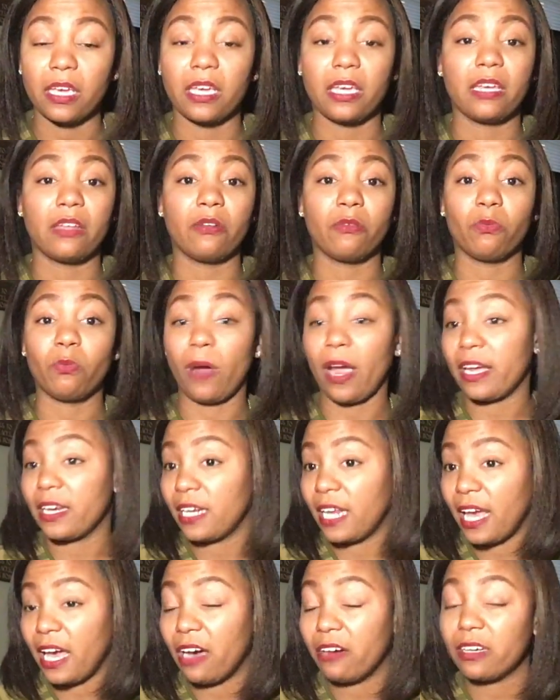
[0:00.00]
and right
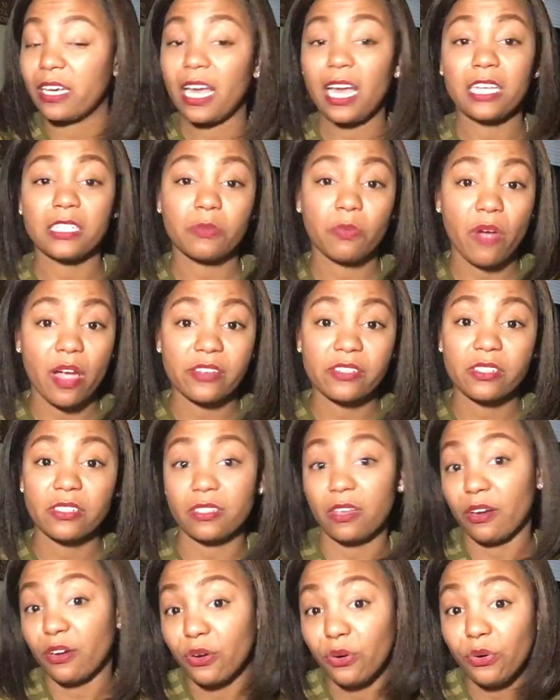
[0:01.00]
now gas
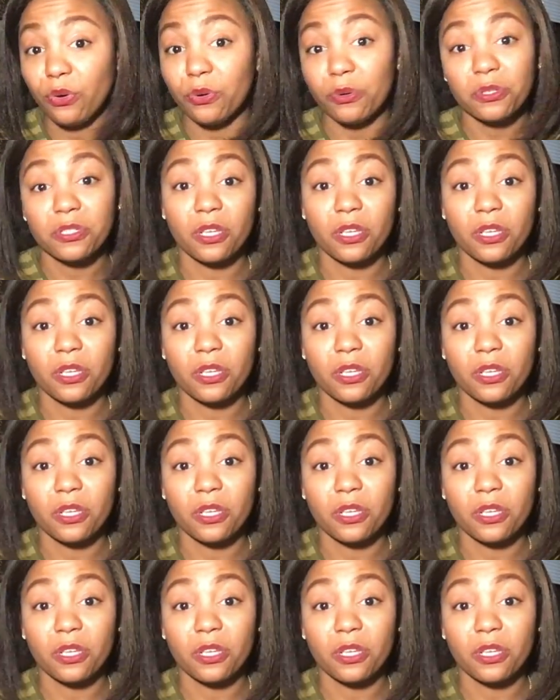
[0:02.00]
prices are cool.